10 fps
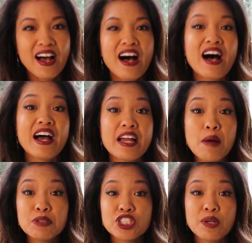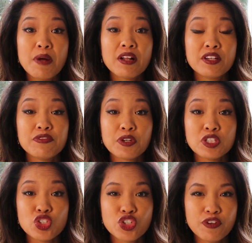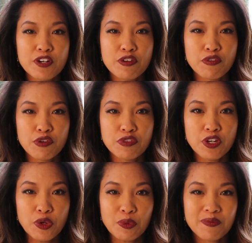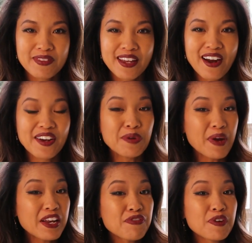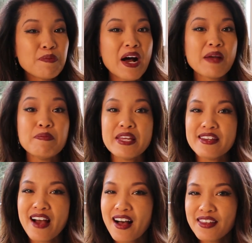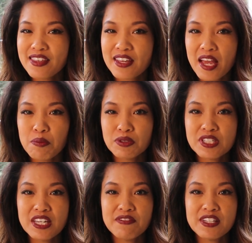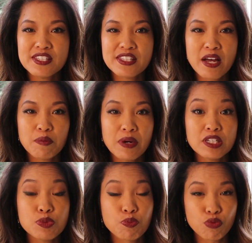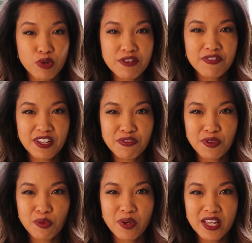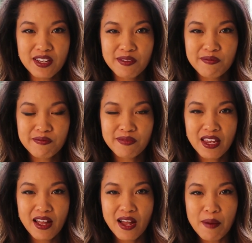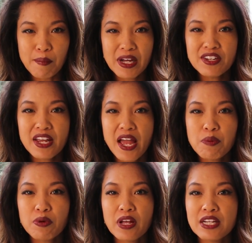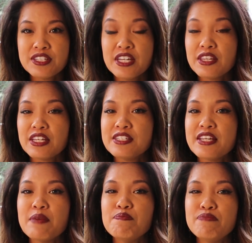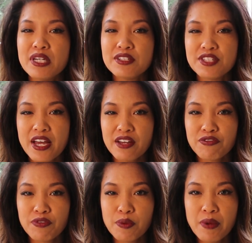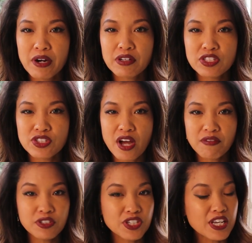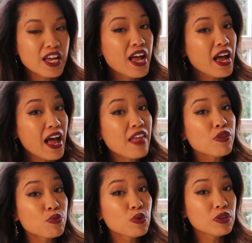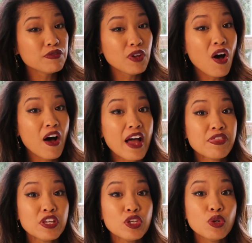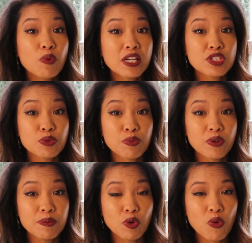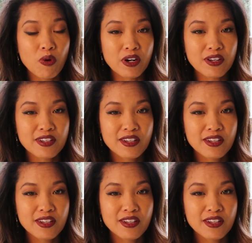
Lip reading: Hi, I'm Michelle Malkin for Conservative Review. Are you ready for my Beyond the Cable TV Soundbites briefing for the week? Monday, April 18th is a big day for American sovereignty and the rule of law at the U.S. Supreme Court.